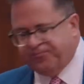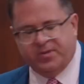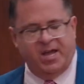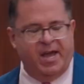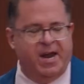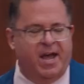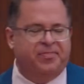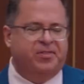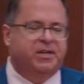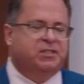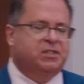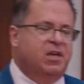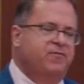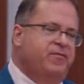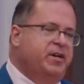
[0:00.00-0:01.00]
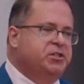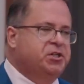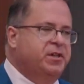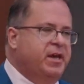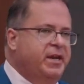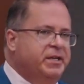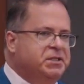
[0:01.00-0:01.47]
And at this convention,
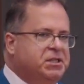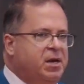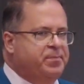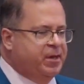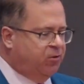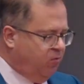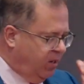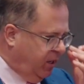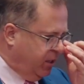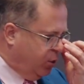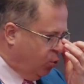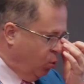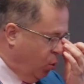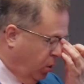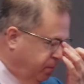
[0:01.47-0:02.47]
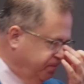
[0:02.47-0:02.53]
they did something really cool.